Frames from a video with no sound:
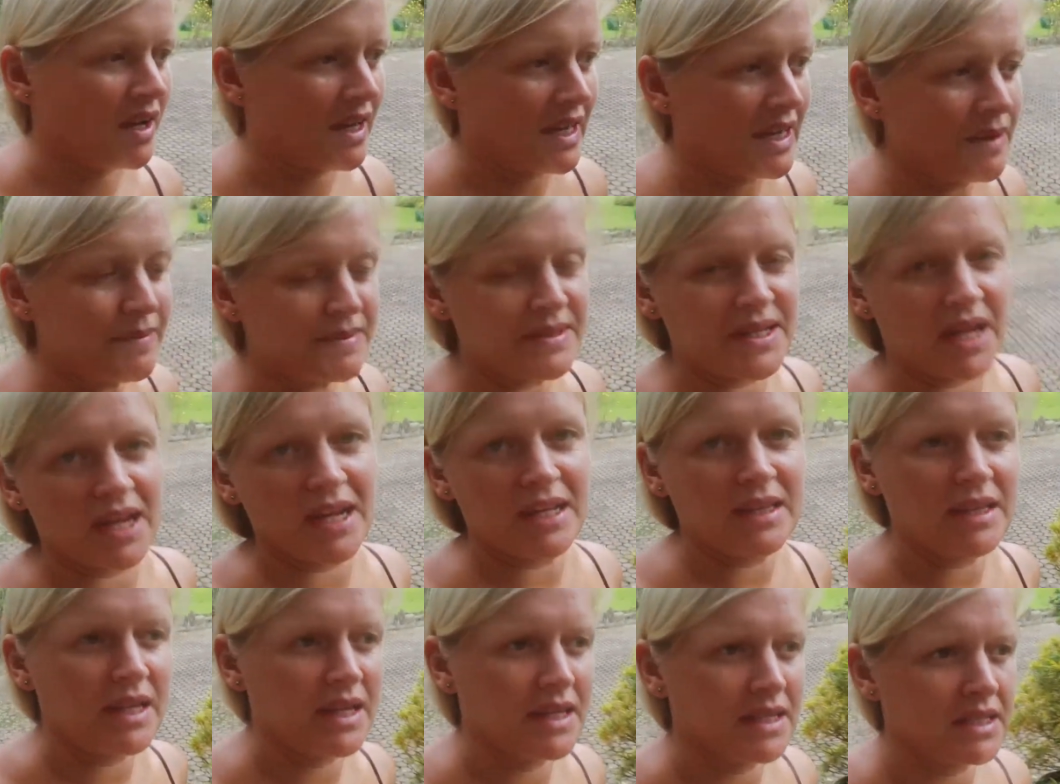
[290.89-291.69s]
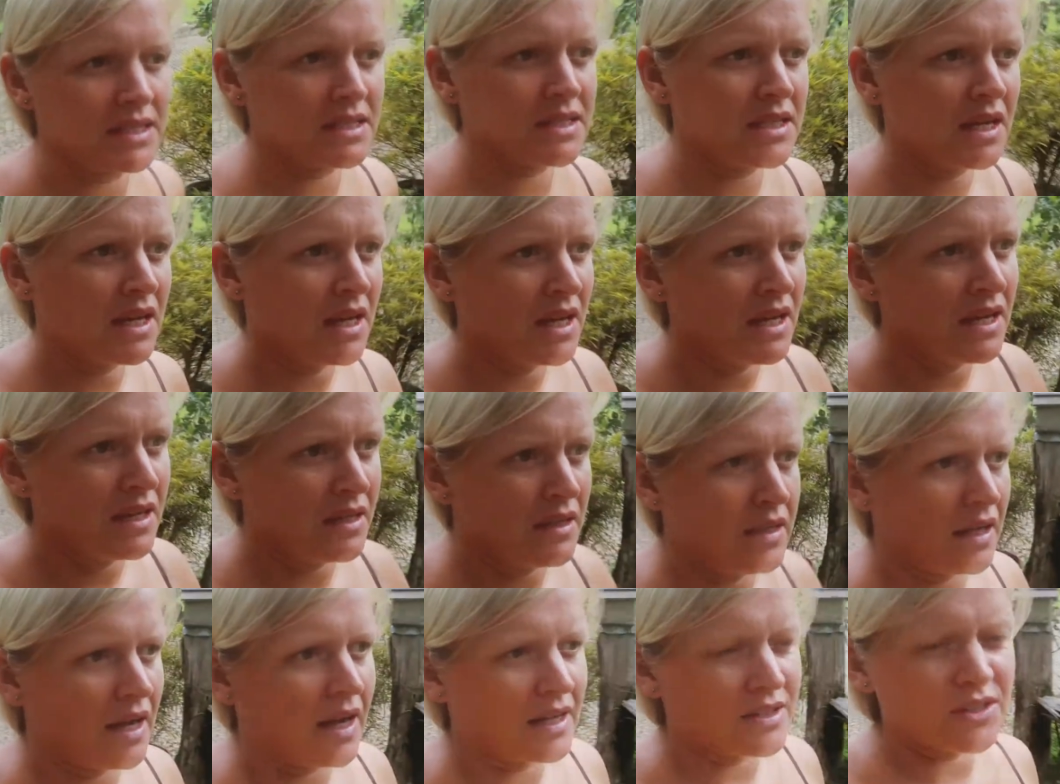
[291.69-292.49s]
I keep saying this,
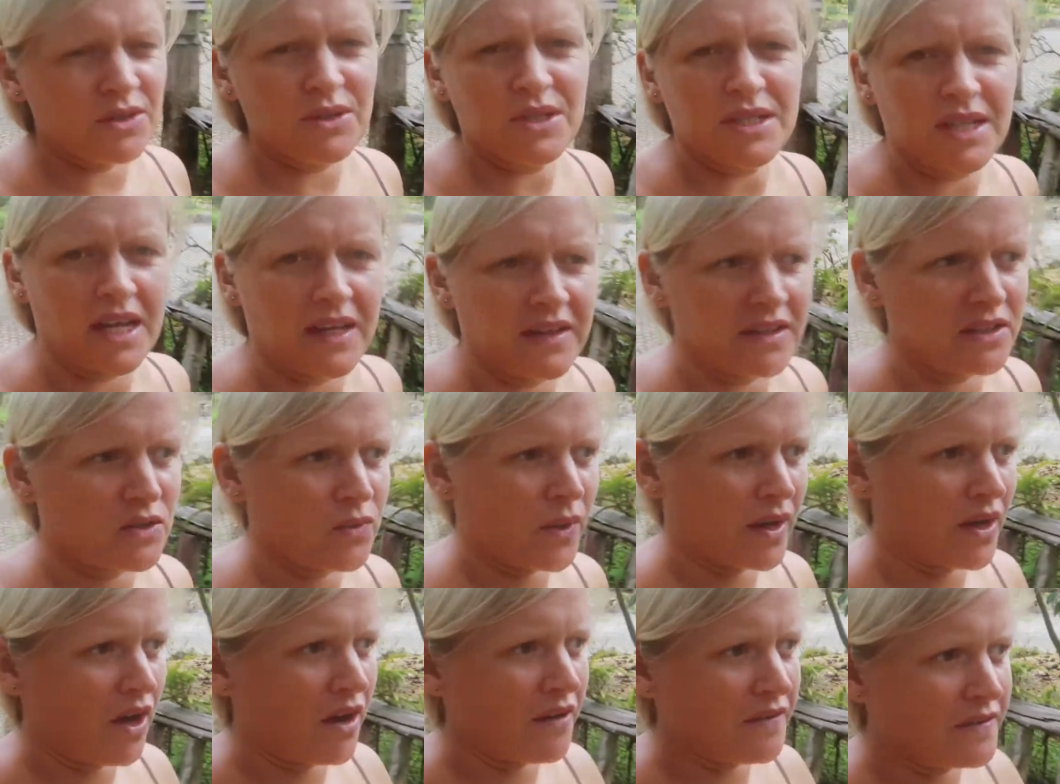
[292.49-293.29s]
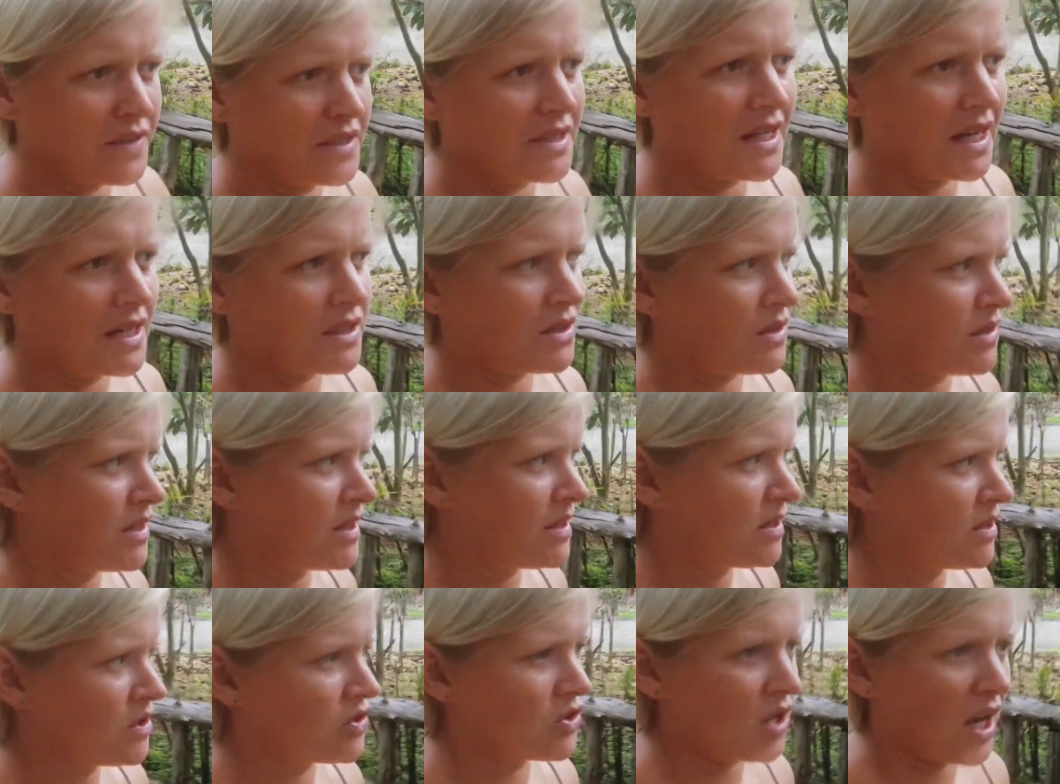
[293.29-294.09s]
I do say this quite often, that I do
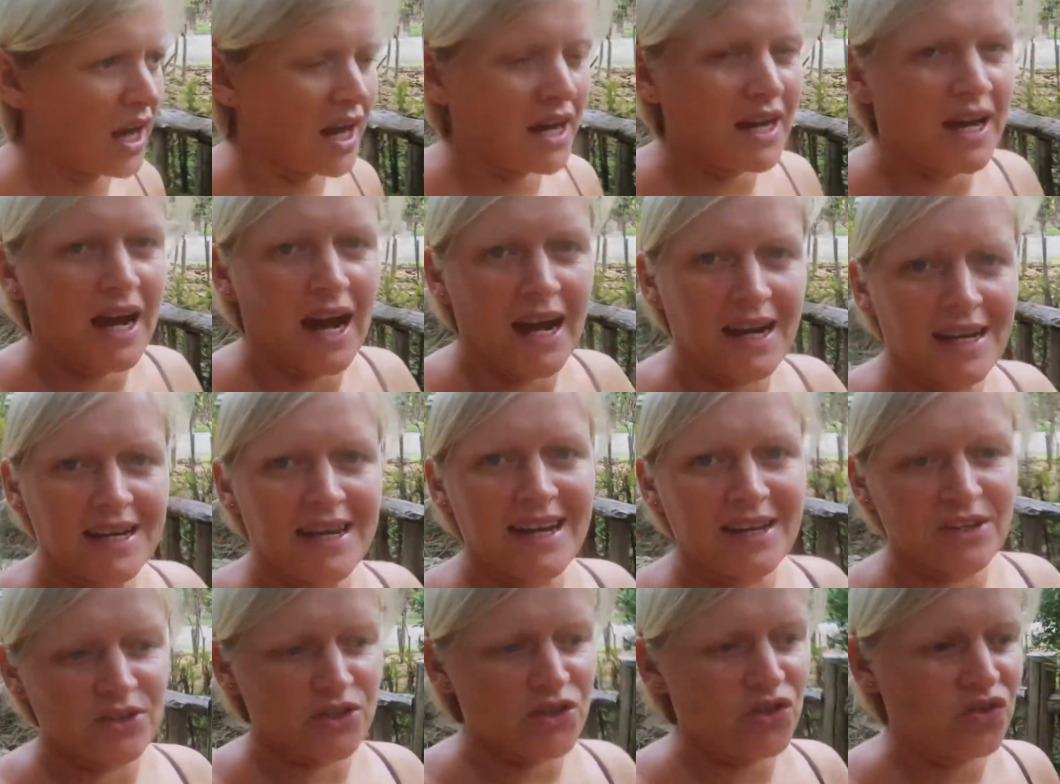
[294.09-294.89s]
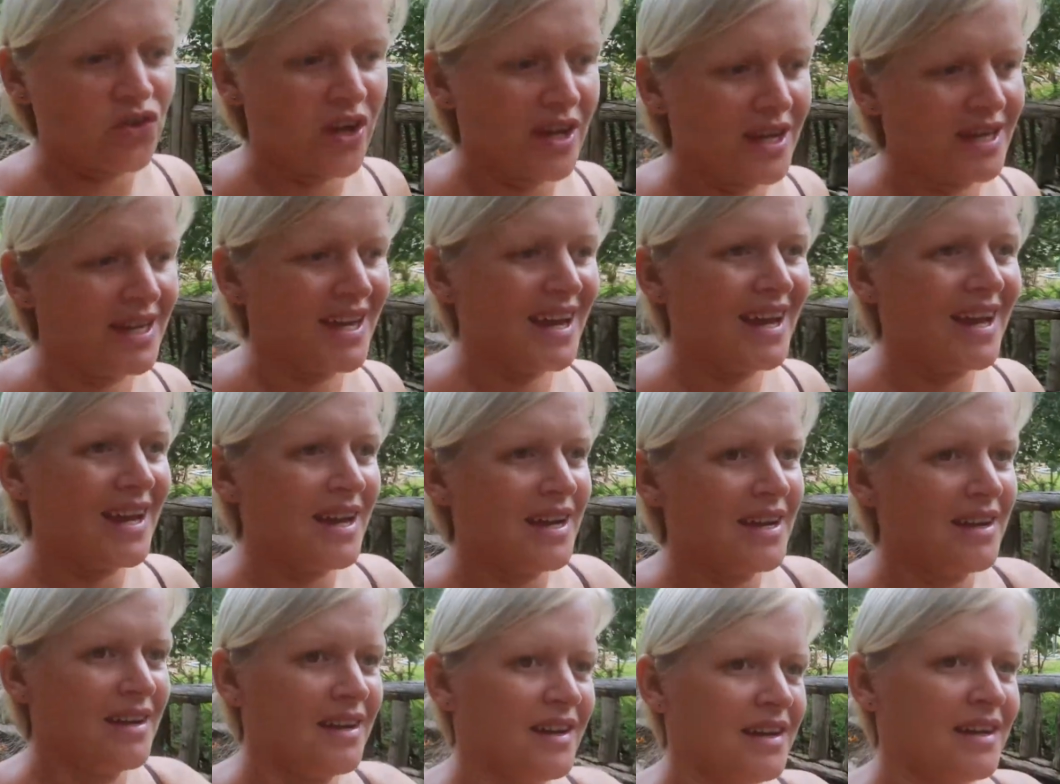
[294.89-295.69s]
need to try and integrate
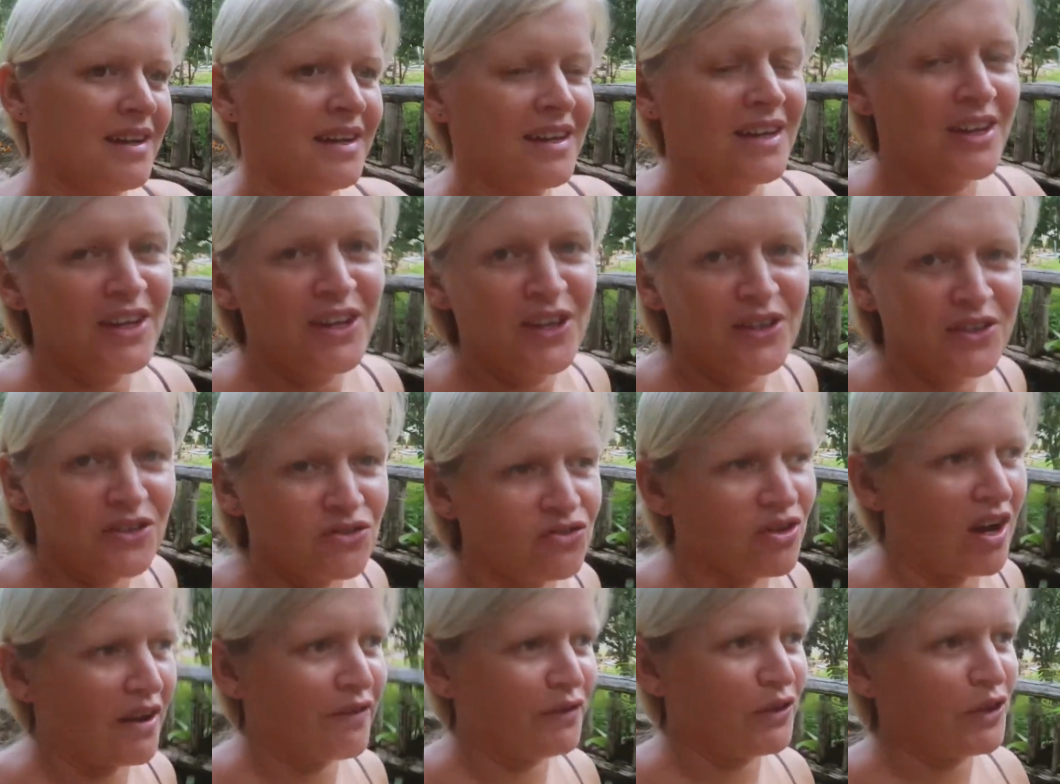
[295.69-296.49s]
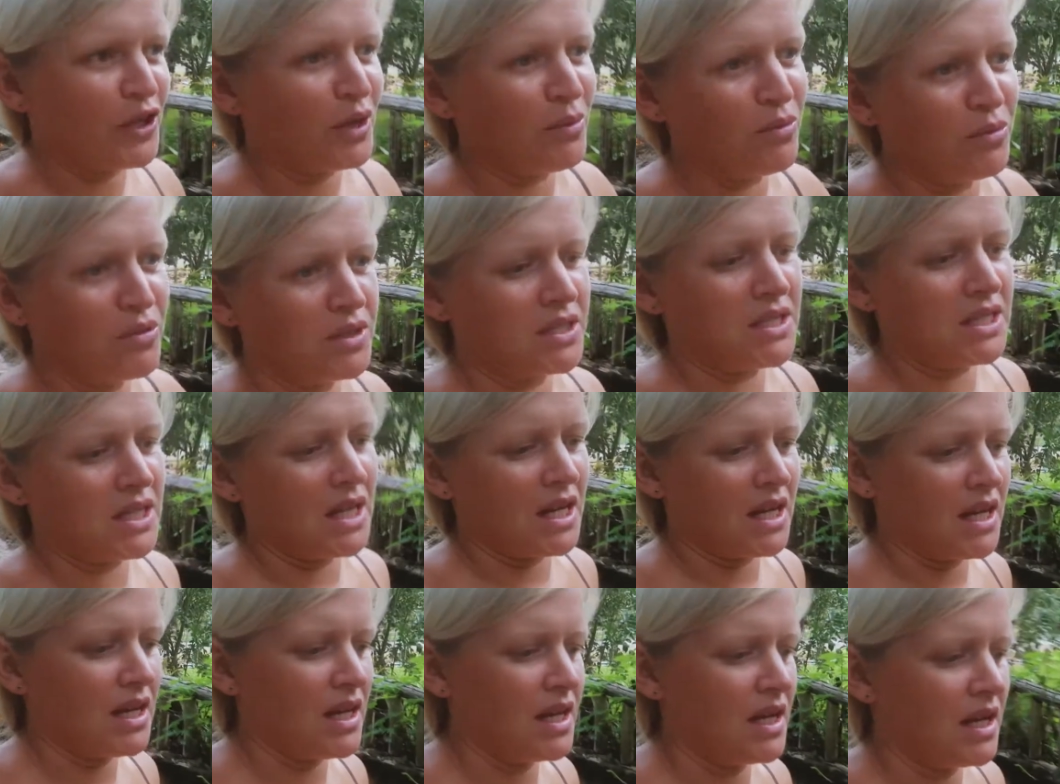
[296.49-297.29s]
in the travel
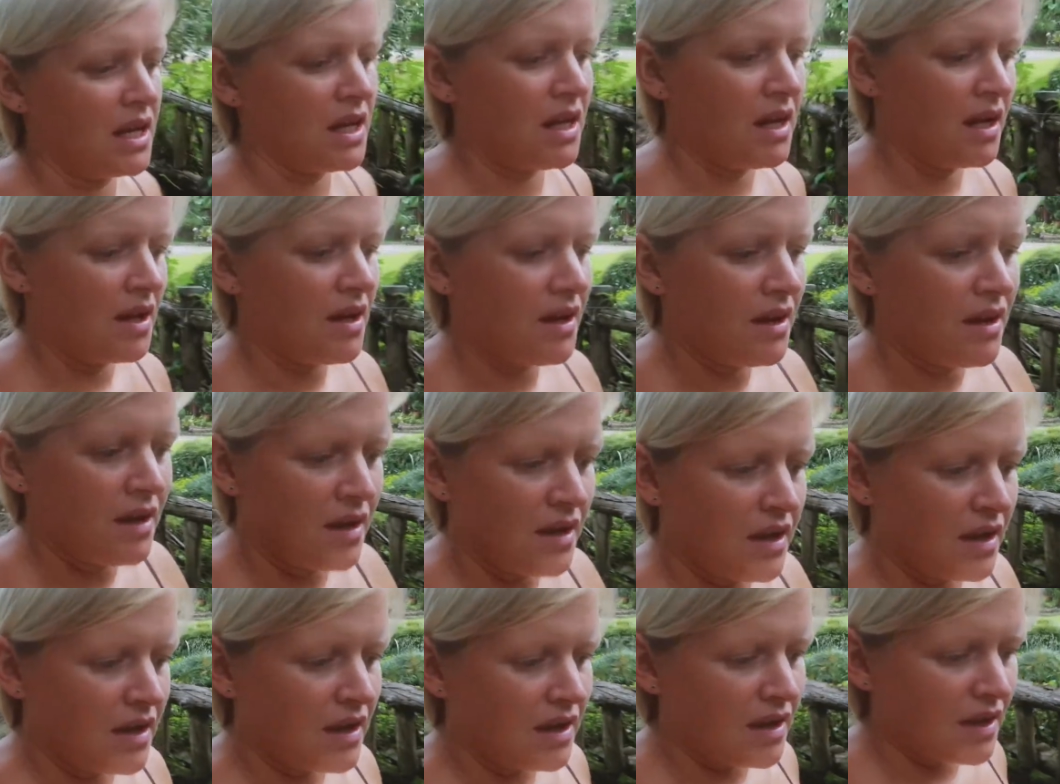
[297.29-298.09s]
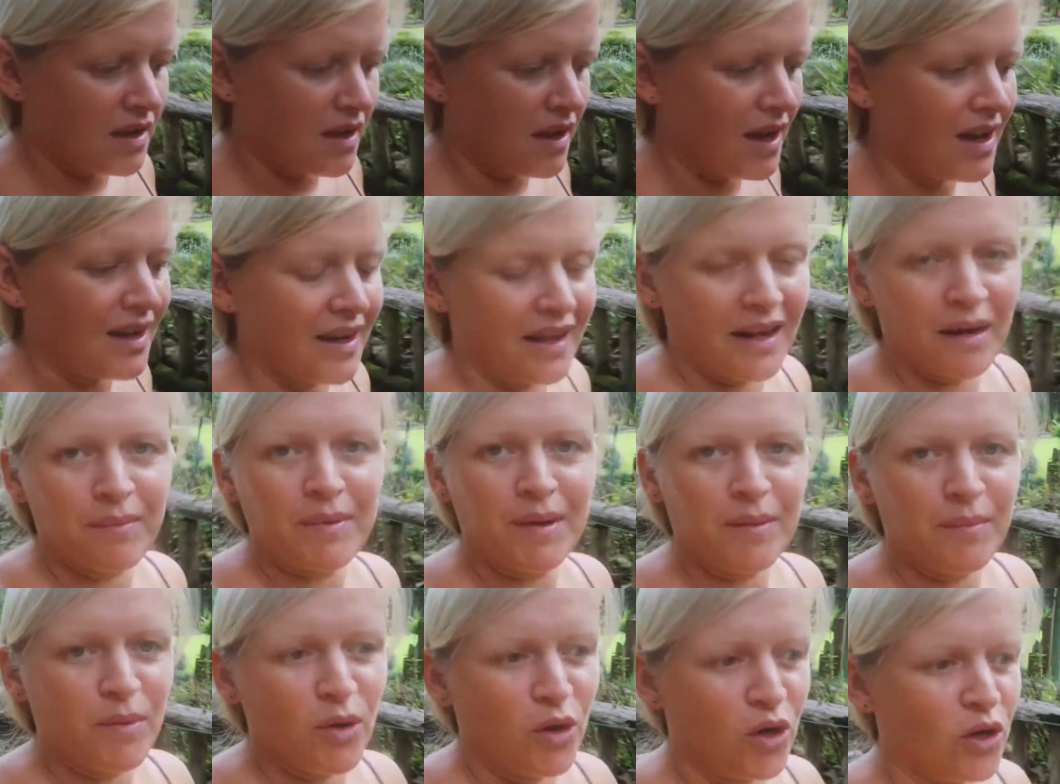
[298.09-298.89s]
community a little
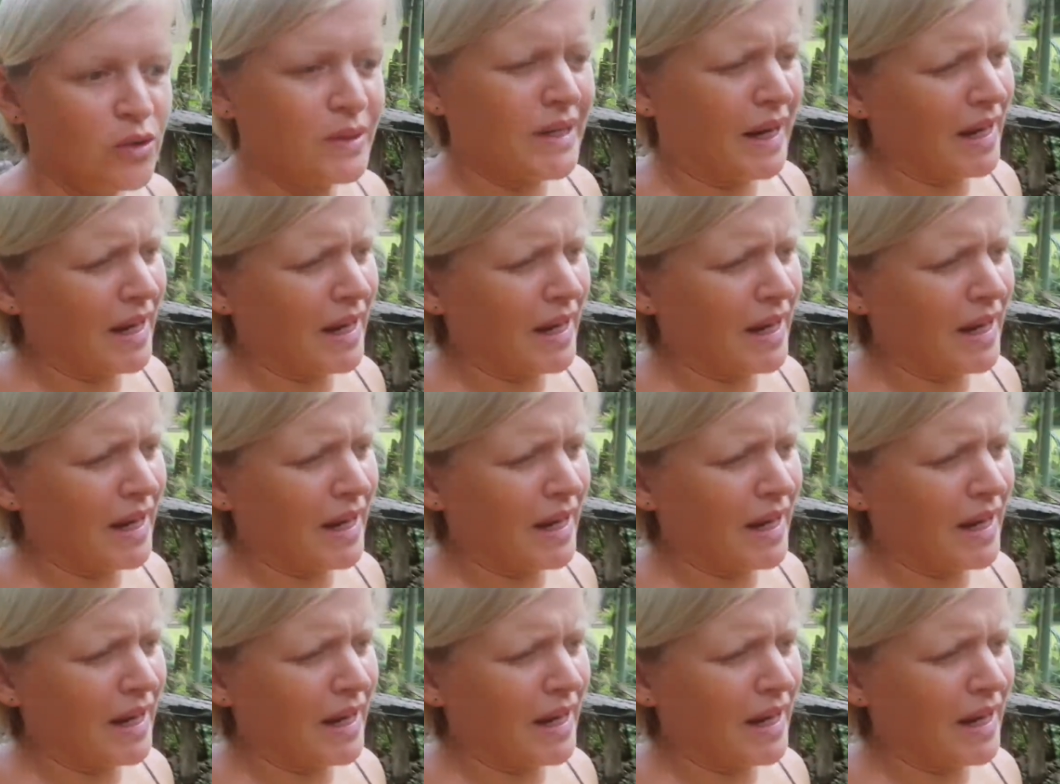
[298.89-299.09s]
bit more.